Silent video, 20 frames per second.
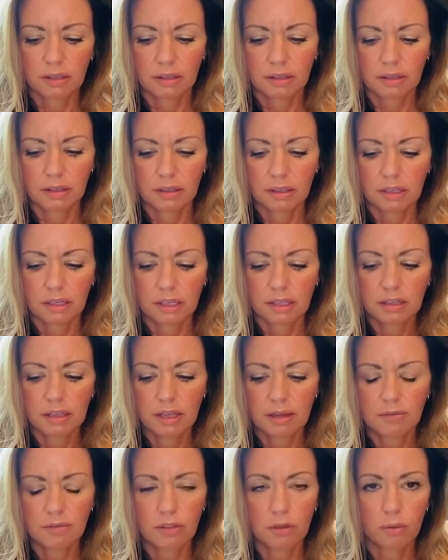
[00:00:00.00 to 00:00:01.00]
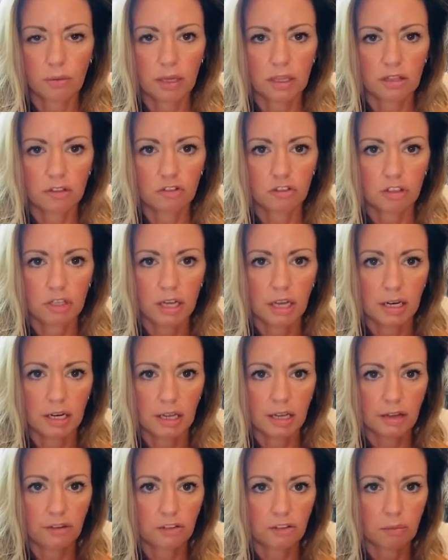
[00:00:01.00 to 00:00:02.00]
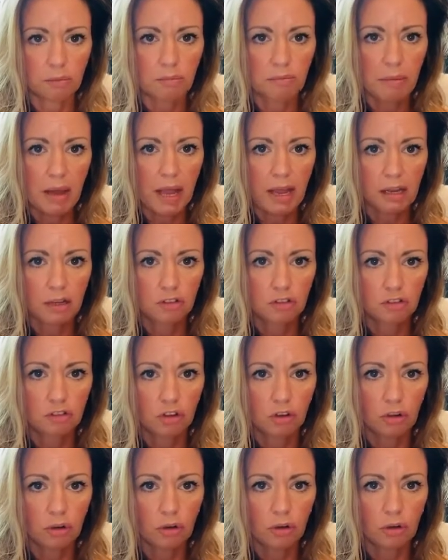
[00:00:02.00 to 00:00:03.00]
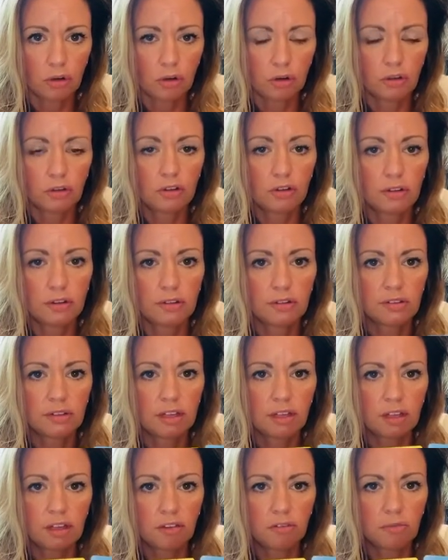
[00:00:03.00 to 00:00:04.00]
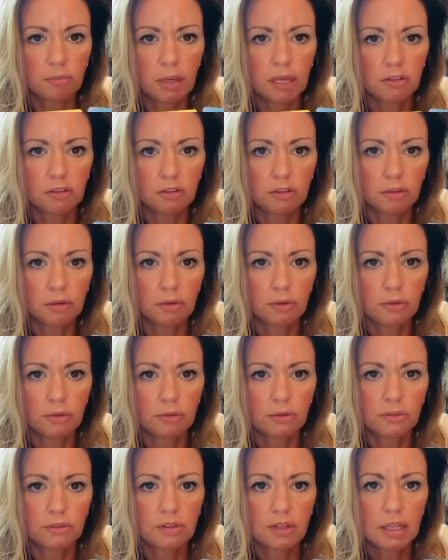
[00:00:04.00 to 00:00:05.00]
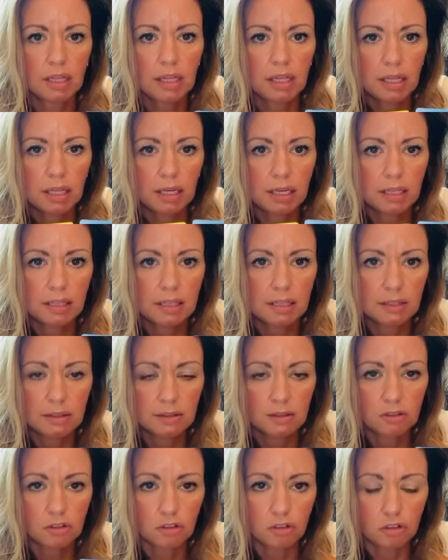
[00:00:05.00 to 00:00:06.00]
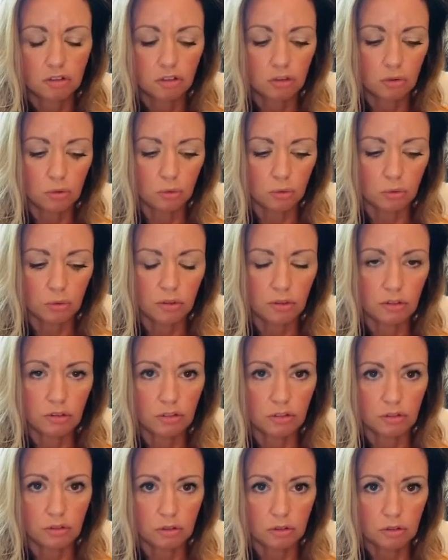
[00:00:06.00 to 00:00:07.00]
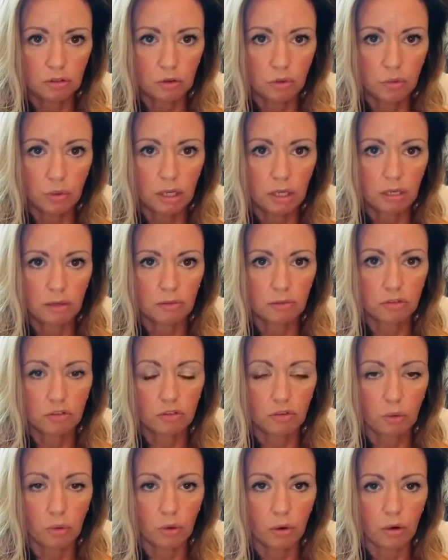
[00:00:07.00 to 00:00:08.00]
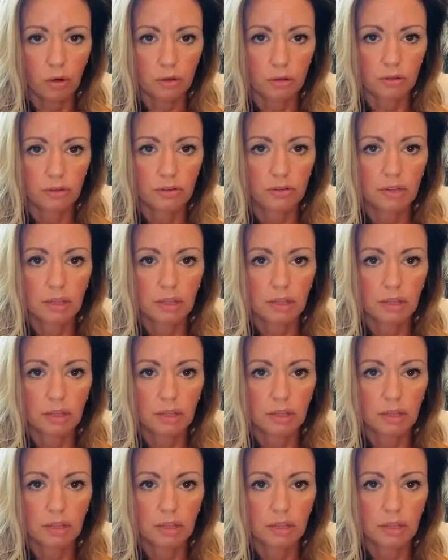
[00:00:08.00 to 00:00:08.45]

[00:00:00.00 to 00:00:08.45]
and I love the way that she kind of has her back turned to this King of Pentacles. And I think this is you, this Queen of Swords,